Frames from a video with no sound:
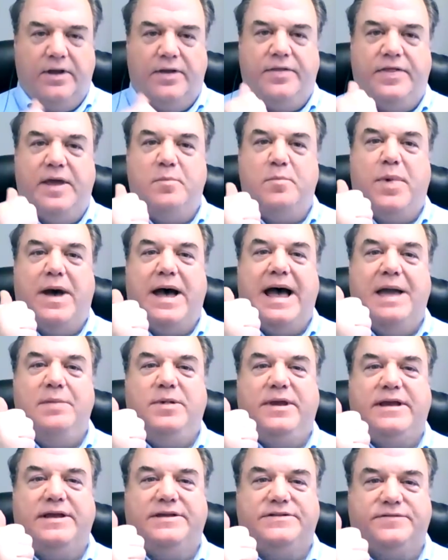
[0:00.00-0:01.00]
They buy
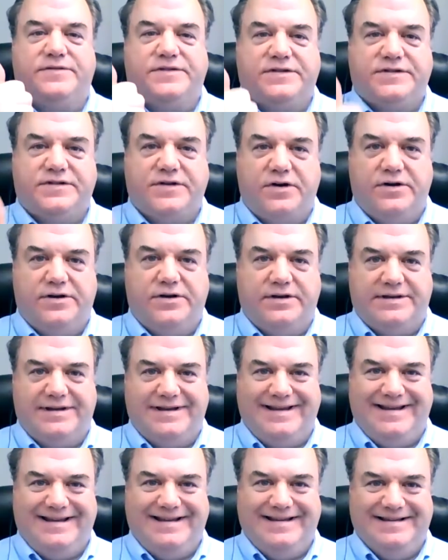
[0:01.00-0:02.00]
because of
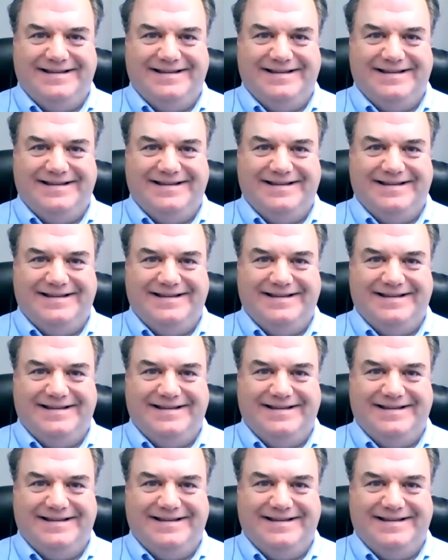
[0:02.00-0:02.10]
certainty,